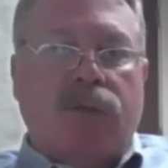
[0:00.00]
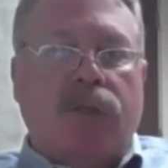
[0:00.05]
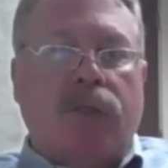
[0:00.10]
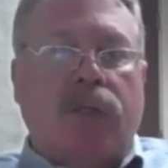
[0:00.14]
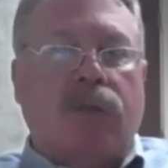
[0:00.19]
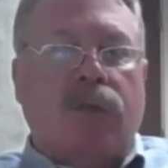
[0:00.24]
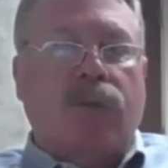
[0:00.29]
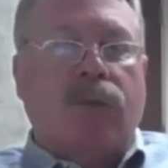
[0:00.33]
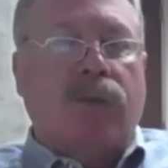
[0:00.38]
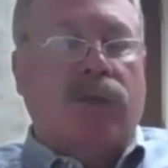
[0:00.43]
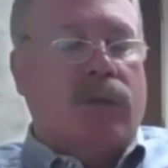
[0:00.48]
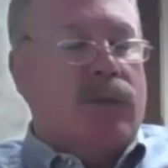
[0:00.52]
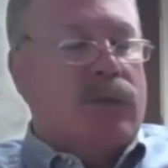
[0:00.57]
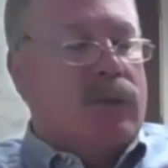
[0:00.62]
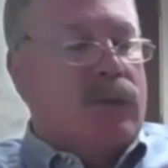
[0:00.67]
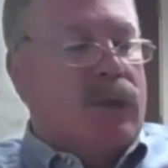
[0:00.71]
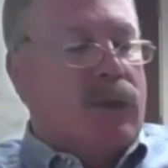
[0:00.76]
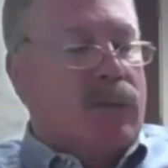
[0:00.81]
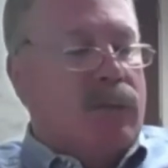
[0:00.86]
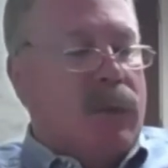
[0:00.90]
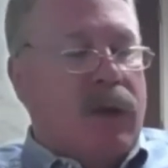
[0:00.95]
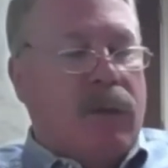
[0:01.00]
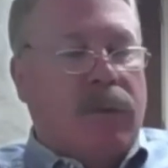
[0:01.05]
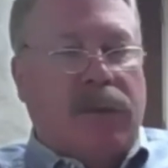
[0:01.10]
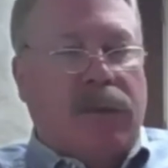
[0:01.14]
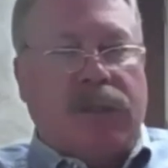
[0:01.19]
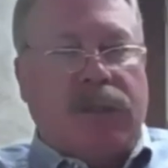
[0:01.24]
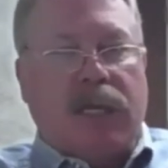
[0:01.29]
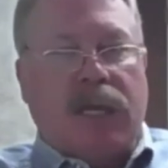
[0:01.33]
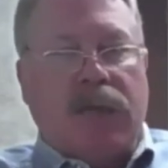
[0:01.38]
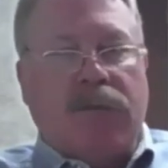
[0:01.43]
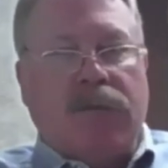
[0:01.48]
And you would use the public
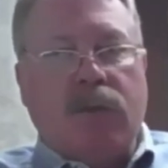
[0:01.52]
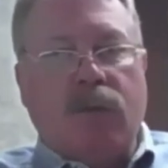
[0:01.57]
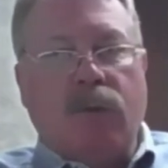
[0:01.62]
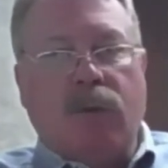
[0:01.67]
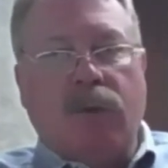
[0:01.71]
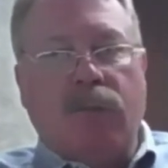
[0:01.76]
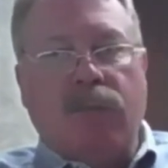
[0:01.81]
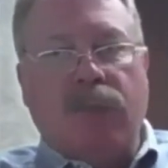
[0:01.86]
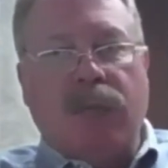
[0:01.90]
safety one,